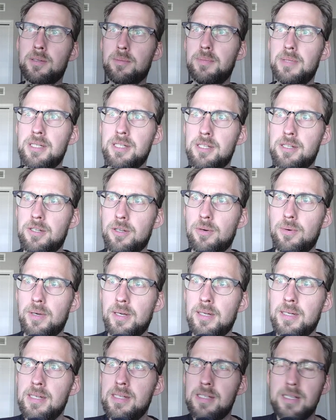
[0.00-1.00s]
be a Stoic,
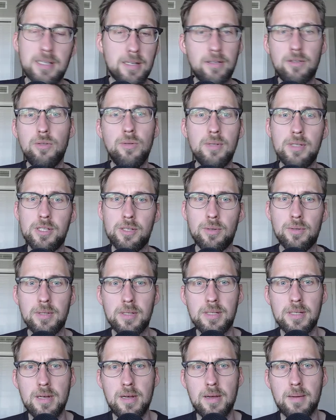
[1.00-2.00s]
and he says, "I do this all the
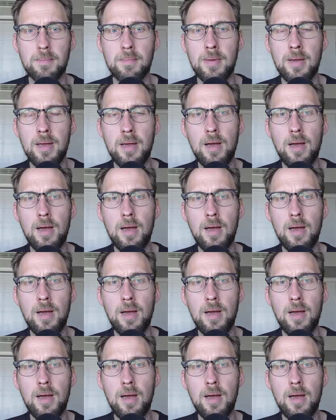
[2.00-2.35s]
time.